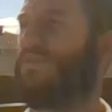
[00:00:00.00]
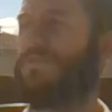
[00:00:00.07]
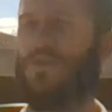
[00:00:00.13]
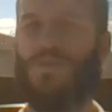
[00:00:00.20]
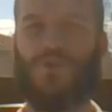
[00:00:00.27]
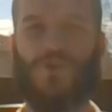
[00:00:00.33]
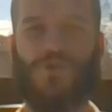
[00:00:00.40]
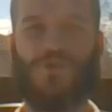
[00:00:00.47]

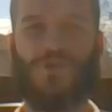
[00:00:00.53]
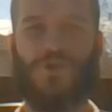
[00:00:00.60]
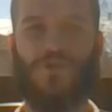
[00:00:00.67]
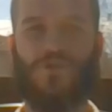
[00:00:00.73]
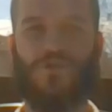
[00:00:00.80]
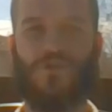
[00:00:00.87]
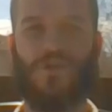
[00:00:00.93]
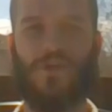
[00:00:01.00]
filter out
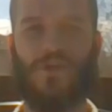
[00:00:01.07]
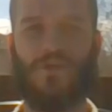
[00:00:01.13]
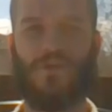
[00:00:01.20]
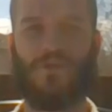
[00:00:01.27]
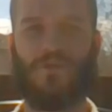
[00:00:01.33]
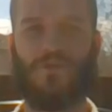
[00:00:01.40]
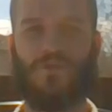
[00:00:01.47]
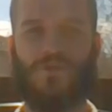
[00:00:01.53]

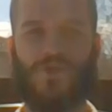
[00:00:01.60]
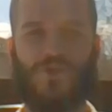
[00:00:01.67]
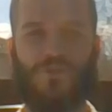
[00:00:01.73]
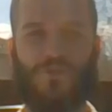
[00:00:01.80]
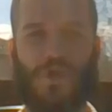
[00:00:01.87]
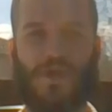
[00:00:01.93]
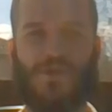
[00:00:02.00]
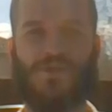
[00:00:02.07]
certain
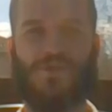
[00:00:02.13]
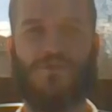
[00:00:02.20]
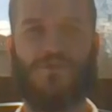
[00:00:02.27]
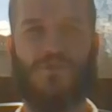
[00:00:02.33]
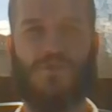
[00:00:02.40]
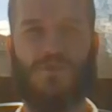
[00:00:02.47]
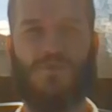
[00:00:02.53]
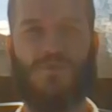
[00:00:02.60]
bands of
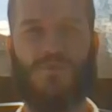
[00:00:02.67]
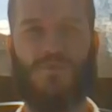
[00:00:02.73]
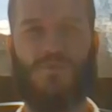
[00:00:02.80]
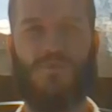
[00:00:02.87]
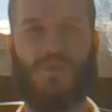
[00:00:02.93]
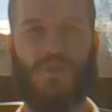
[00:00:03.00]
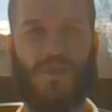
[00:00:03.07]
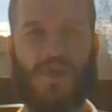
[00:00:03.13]

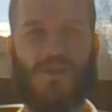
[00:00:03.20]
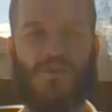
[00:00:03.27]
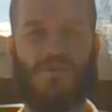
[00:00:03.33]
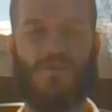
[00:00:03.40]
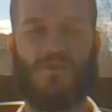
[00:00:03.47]
the light